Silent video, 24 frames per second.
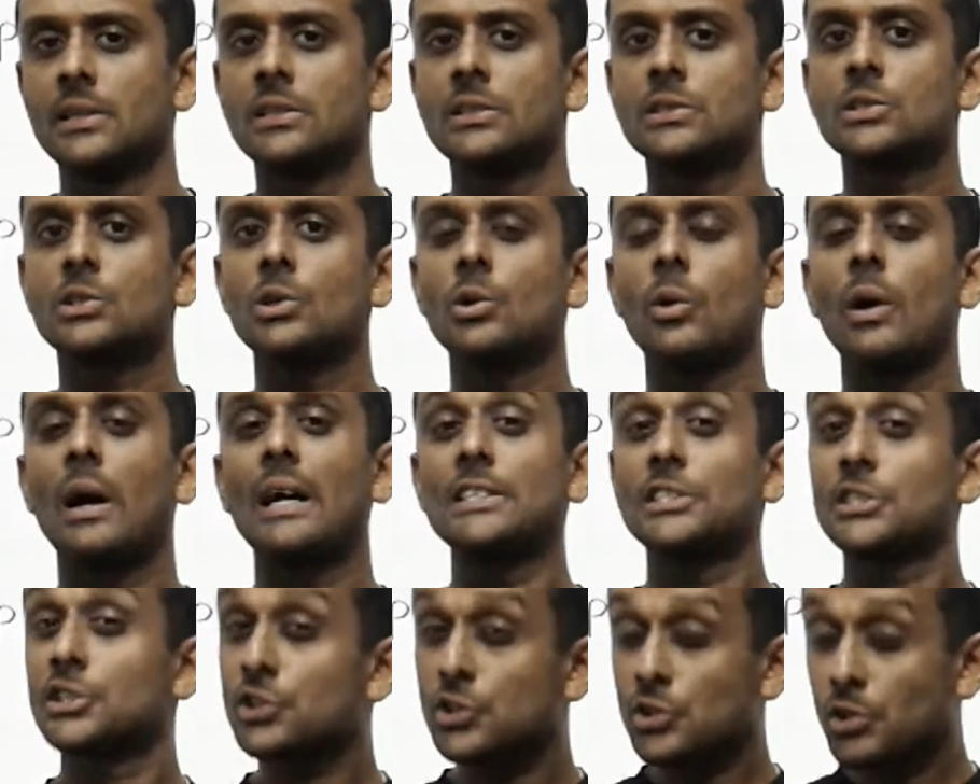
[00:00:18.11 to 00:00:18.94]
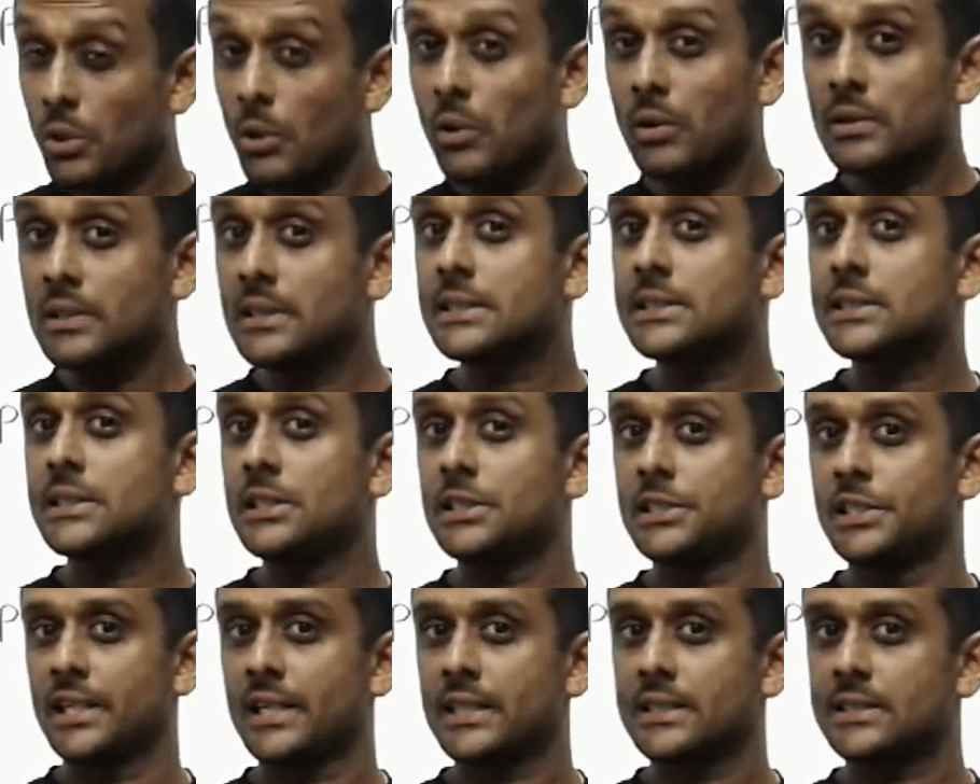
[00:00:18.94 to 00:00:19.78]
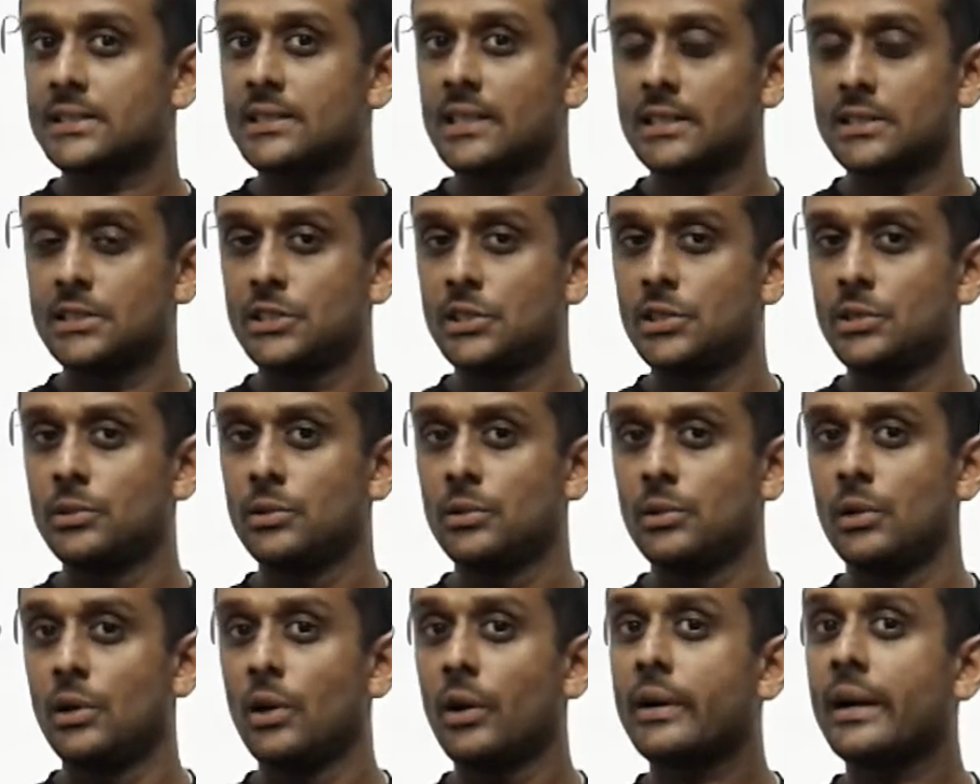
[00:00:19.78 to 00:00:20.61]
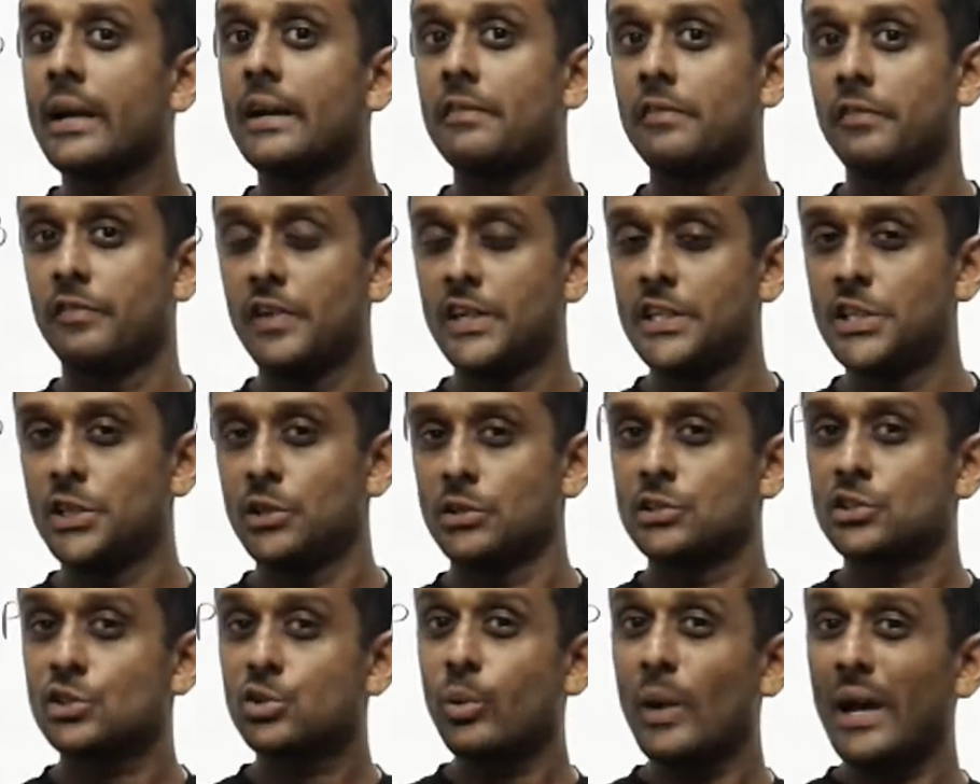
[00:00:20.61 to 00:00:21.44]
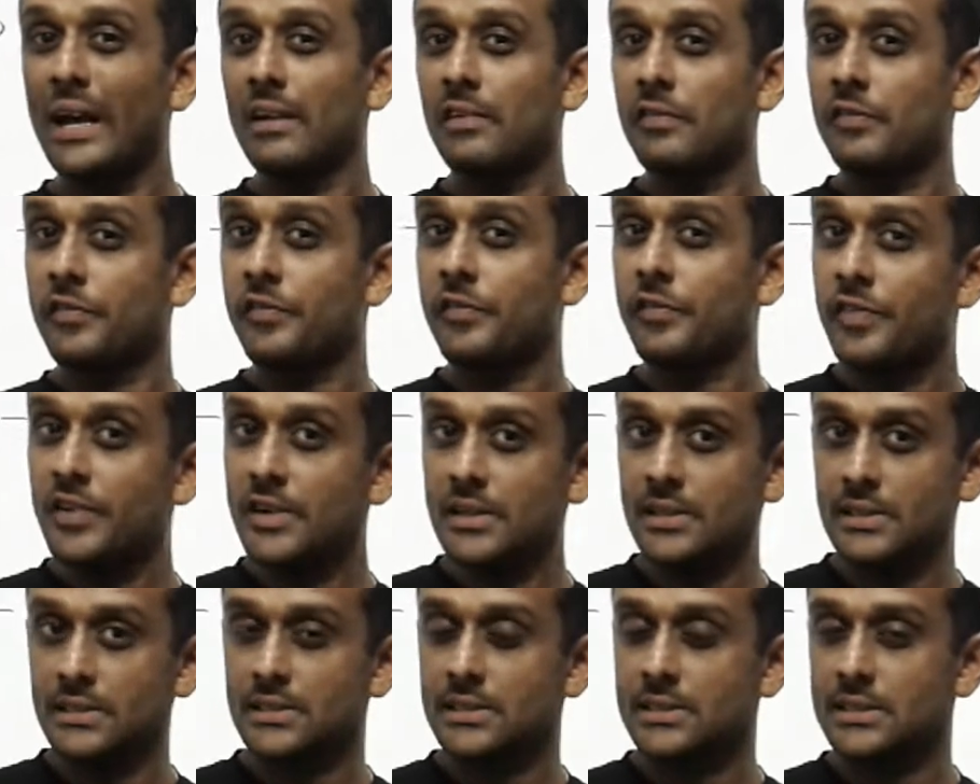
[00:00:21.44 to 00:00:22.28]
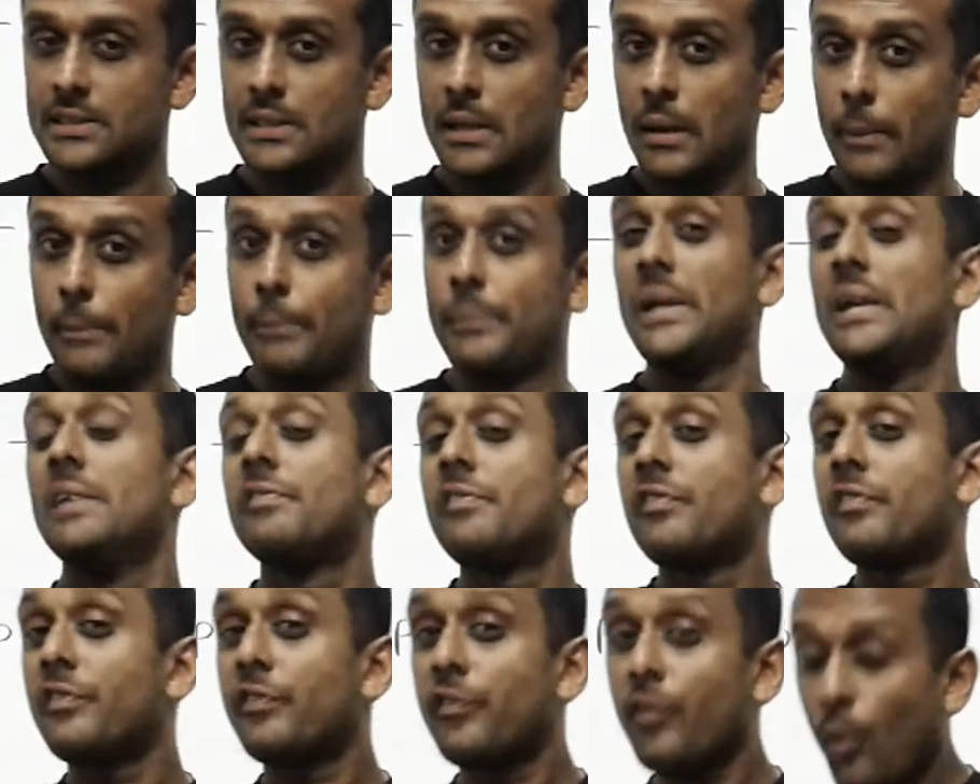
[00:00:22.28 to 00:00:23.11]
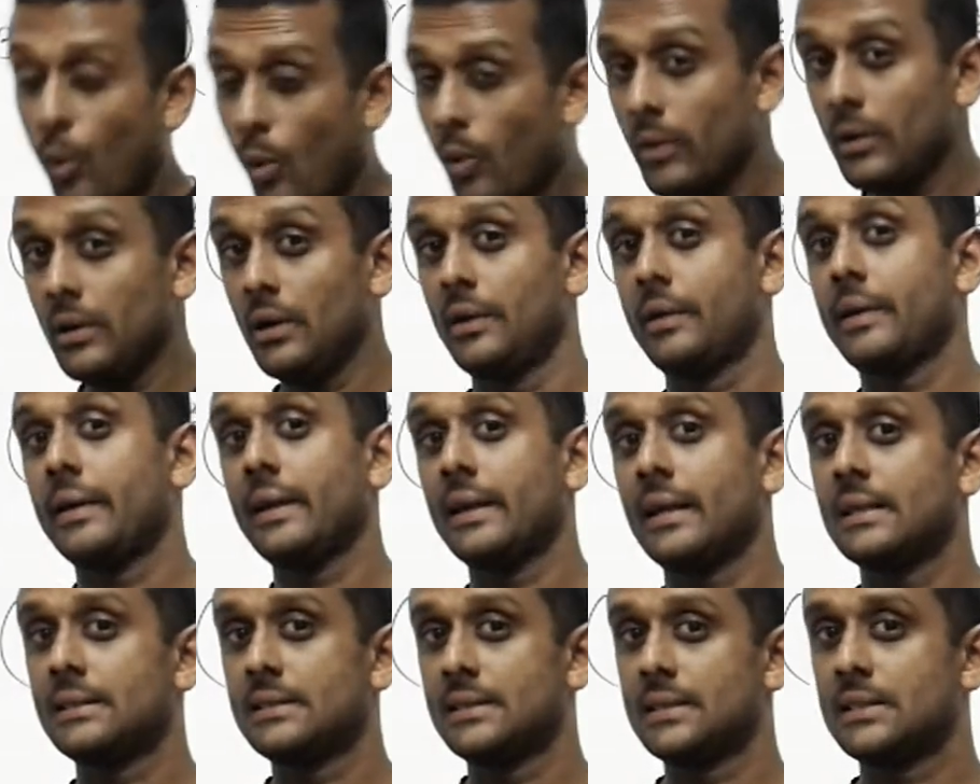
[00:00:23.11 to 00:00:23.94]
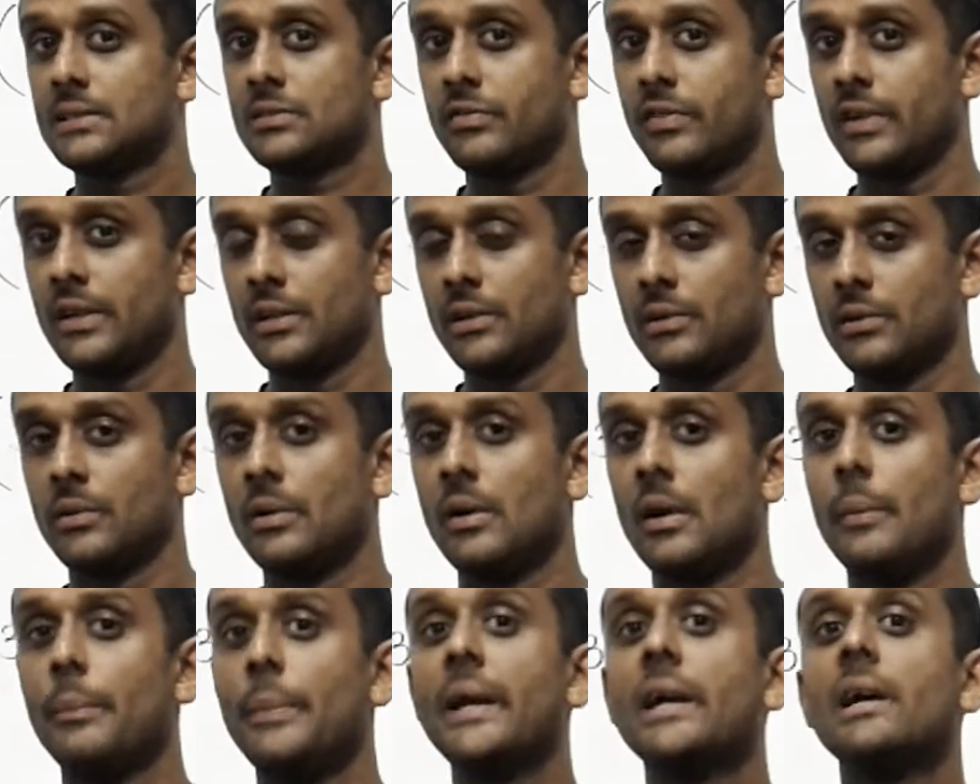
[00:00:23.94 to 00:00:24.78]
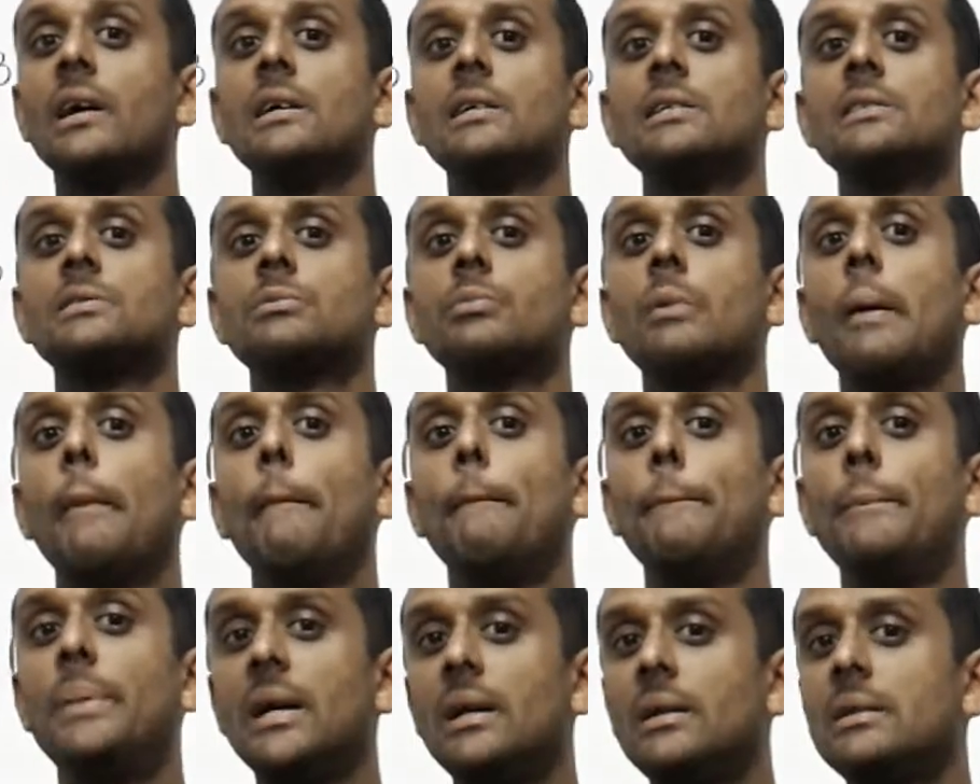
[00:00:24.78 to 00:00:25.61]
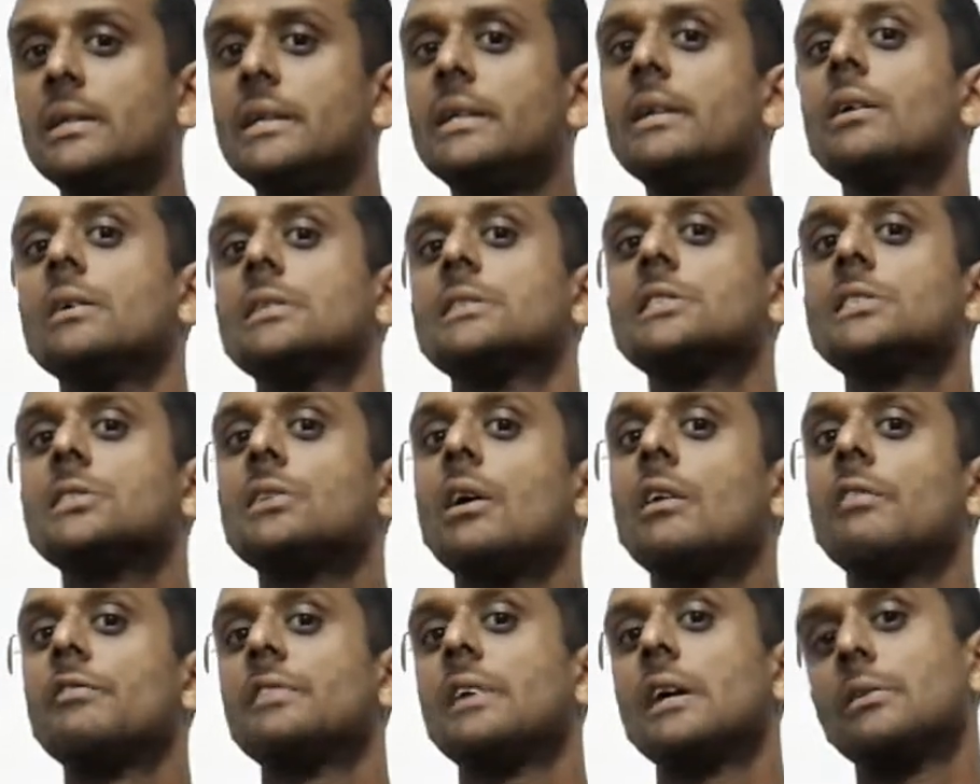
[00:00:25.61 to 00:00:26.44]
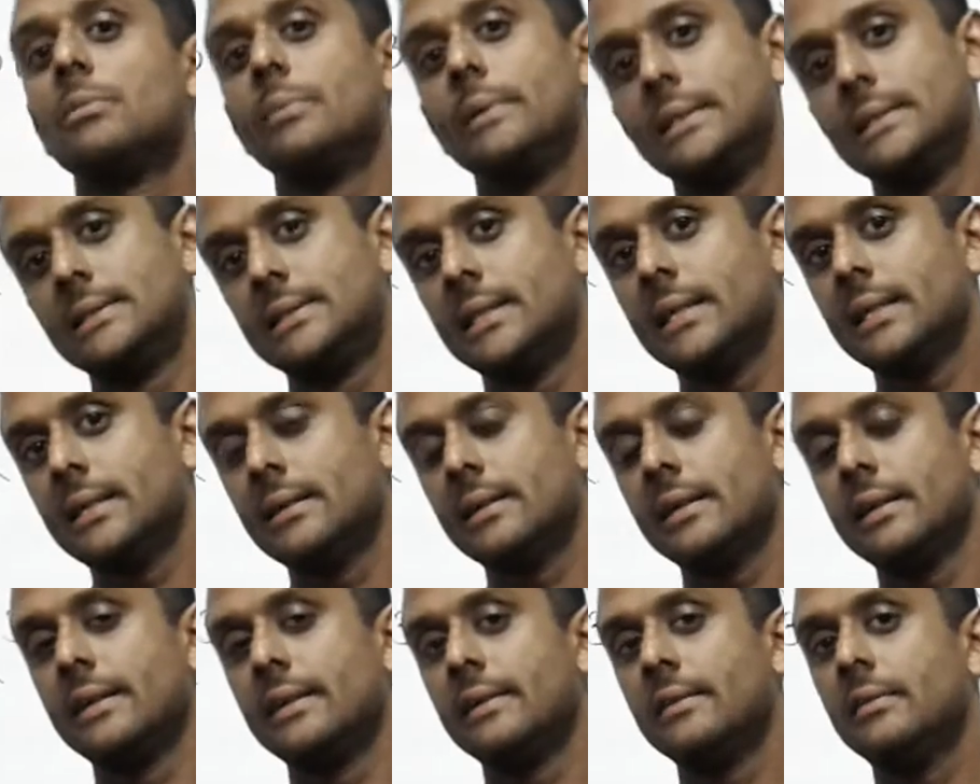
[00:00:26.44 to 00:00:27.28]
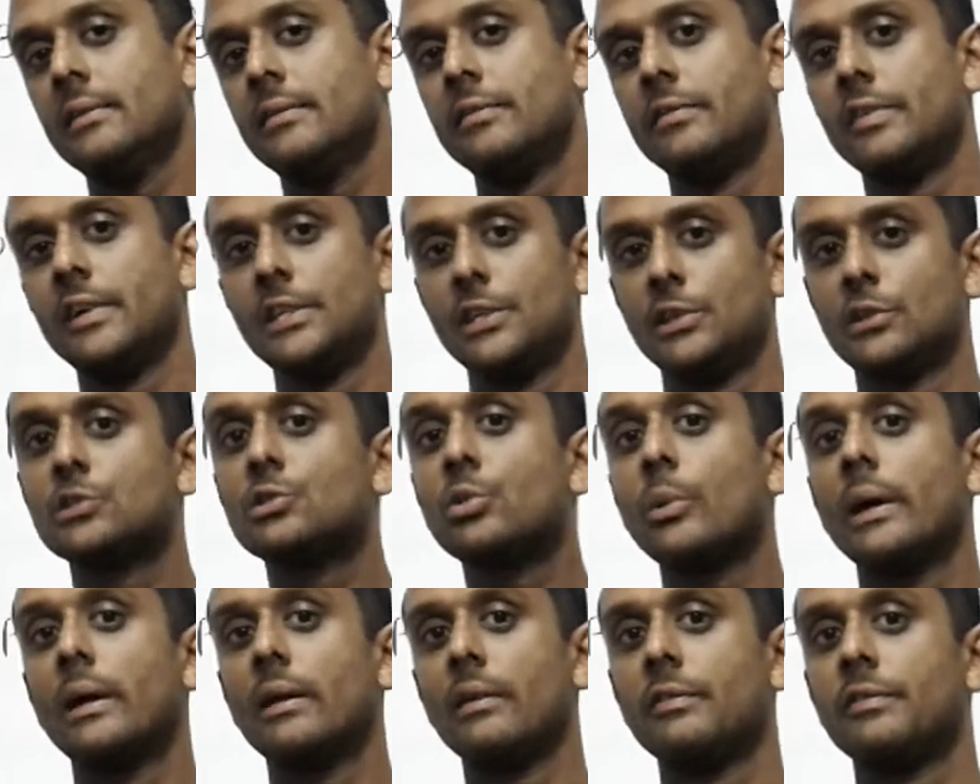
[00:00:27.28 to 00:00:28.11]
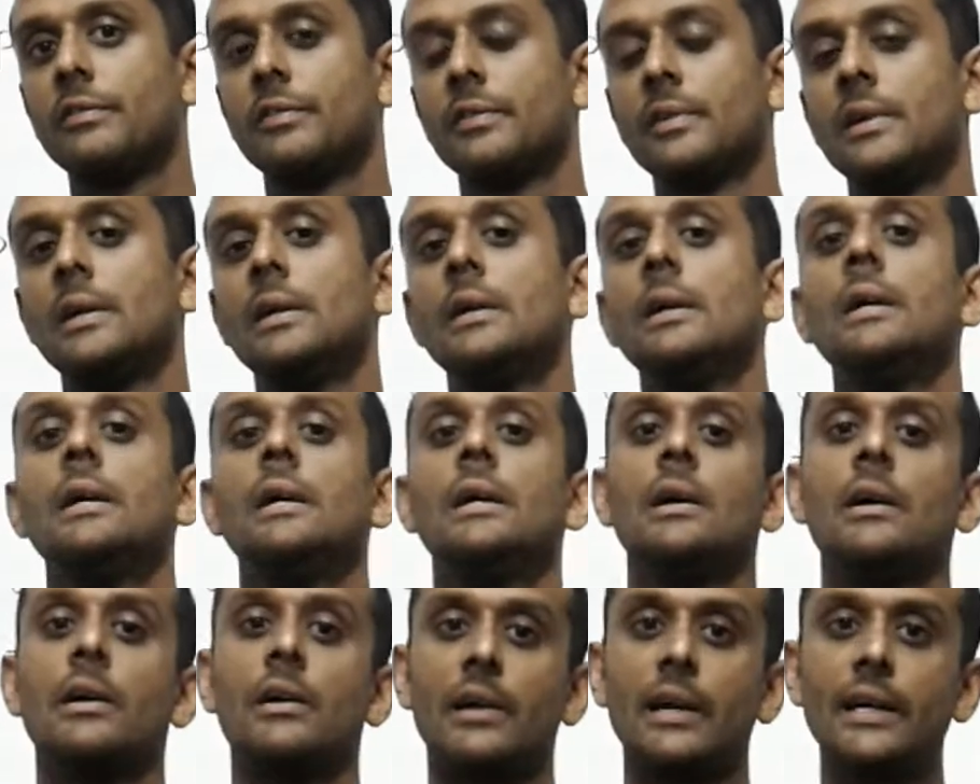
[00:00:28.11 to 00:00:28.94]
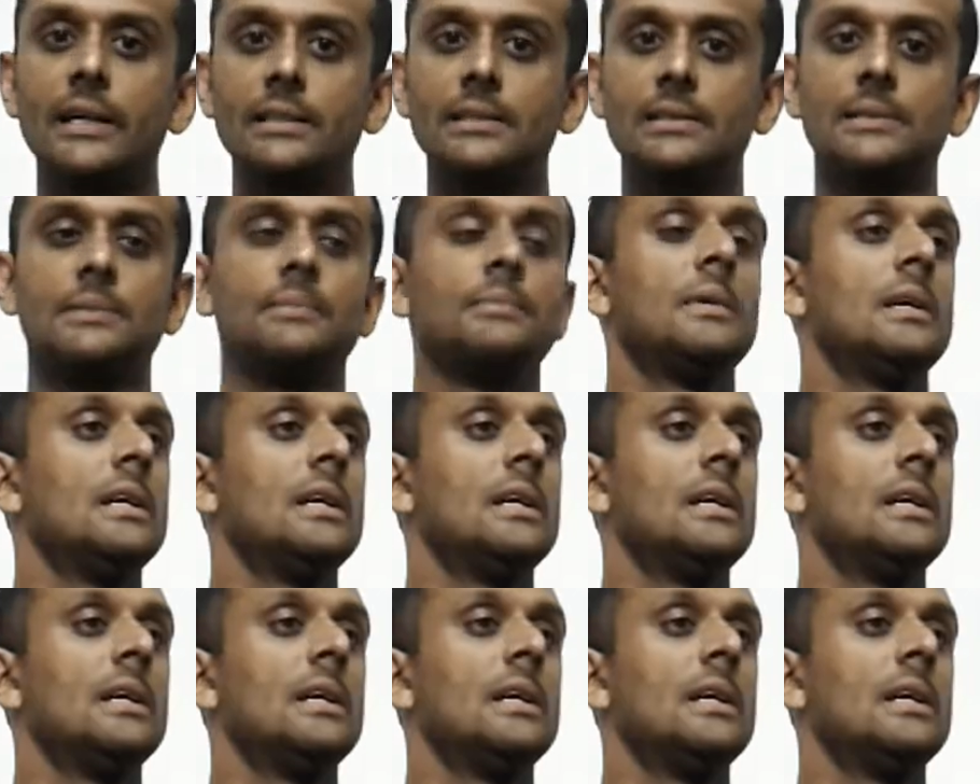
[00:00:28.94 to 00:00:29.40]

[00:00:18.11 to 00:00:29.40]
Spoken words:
So I strongly suggest that you look at video 12 first before looking at this video, because we're building on stuff that we did in video 12, right?